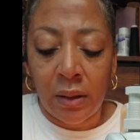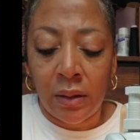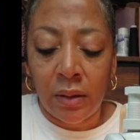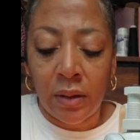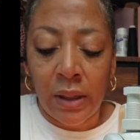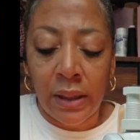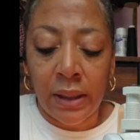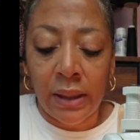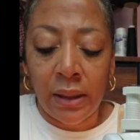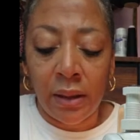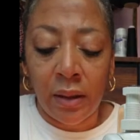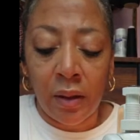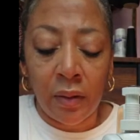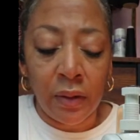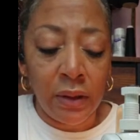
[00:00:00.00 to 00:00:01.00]
trying to get it
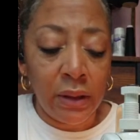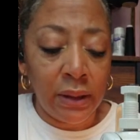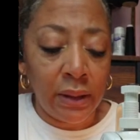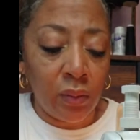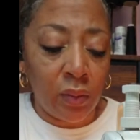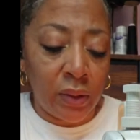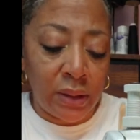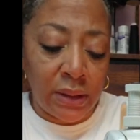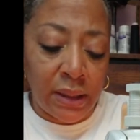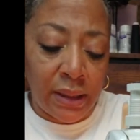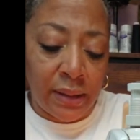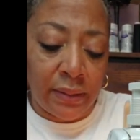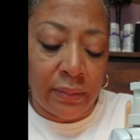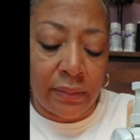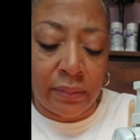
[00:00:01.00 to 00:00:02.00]
all done at one
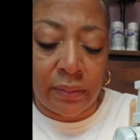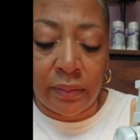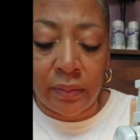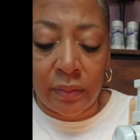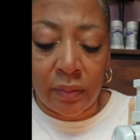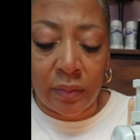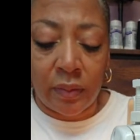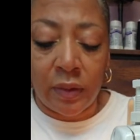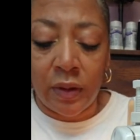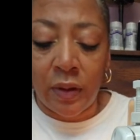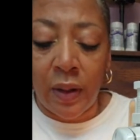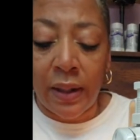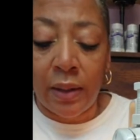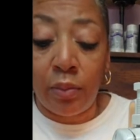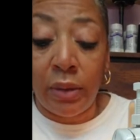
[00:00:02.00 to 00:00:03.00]
time,
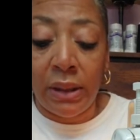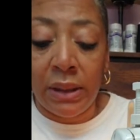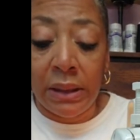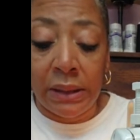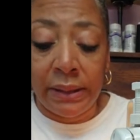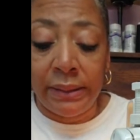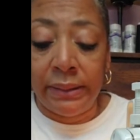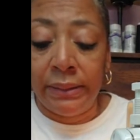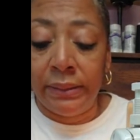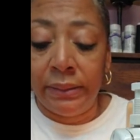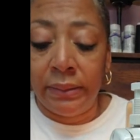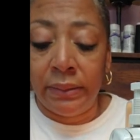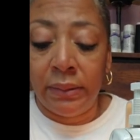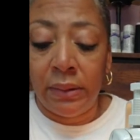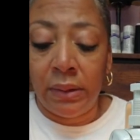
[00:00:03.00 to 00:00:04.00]
so I can be done.
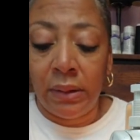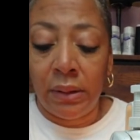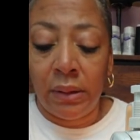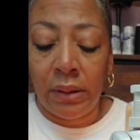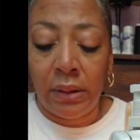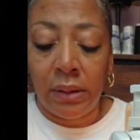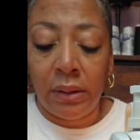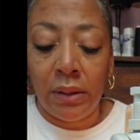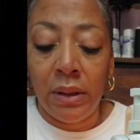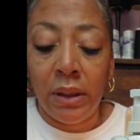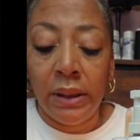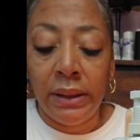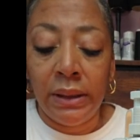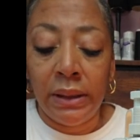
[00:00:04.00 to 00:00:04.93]
All